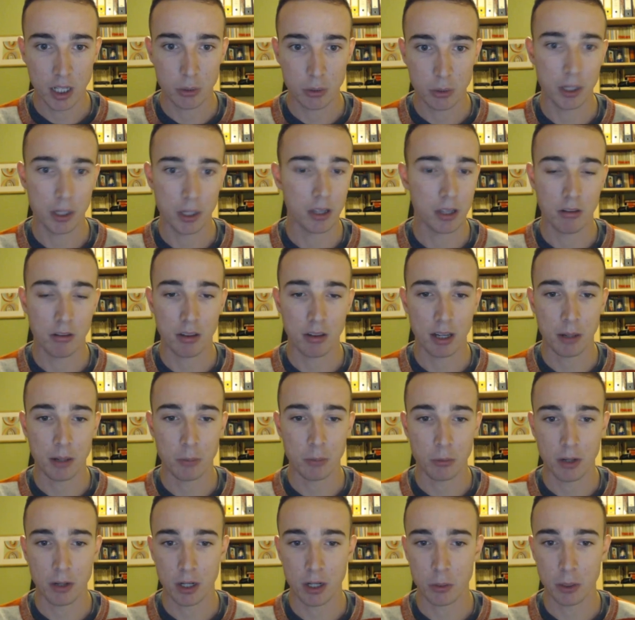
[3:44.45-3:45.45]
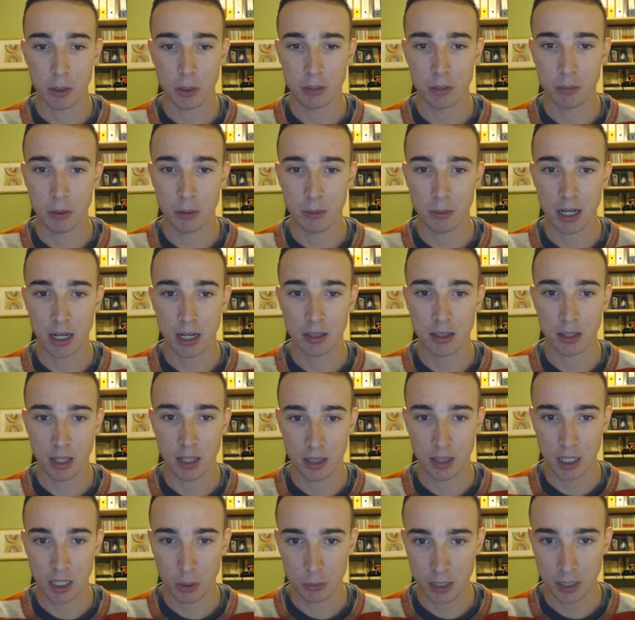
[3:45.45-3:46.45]
queen somewhere, queen b1,
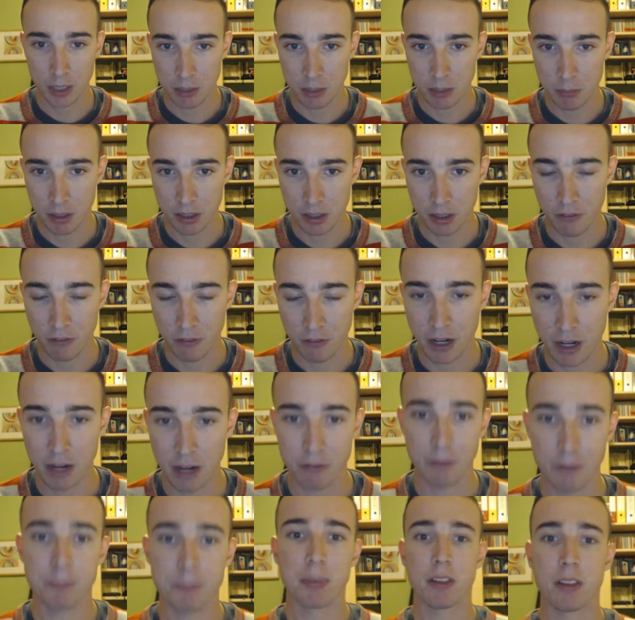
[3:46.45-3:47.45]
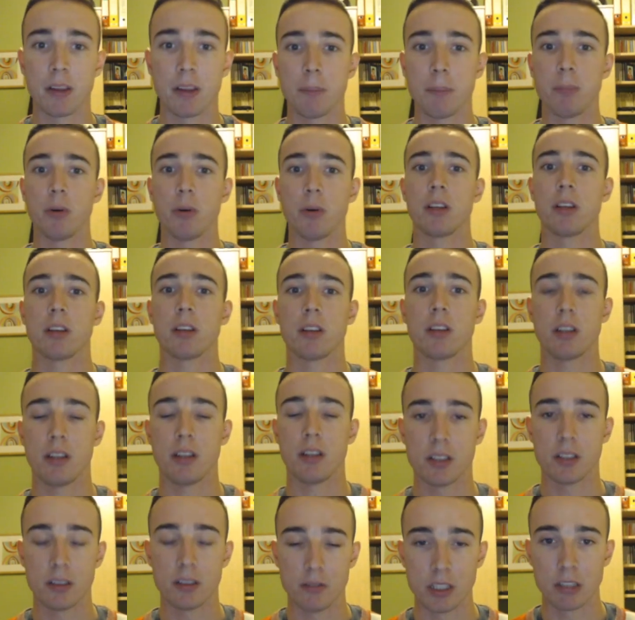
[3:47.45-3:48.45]
and now knight b d5, the point
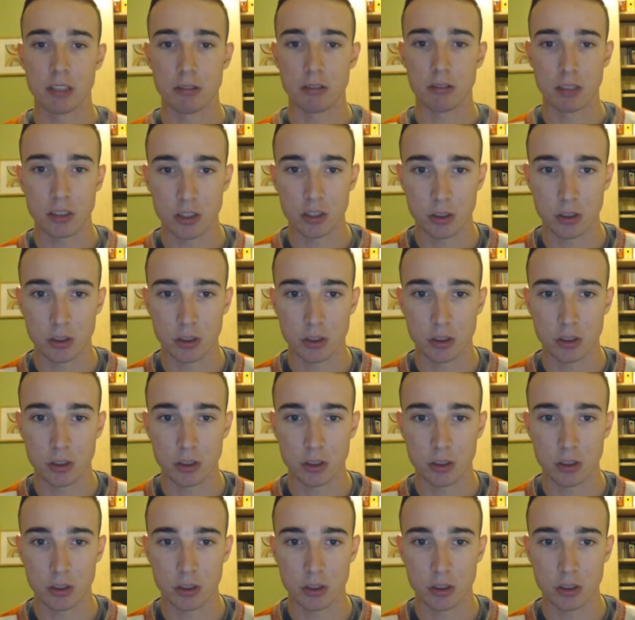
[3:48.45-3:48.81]
is revealed.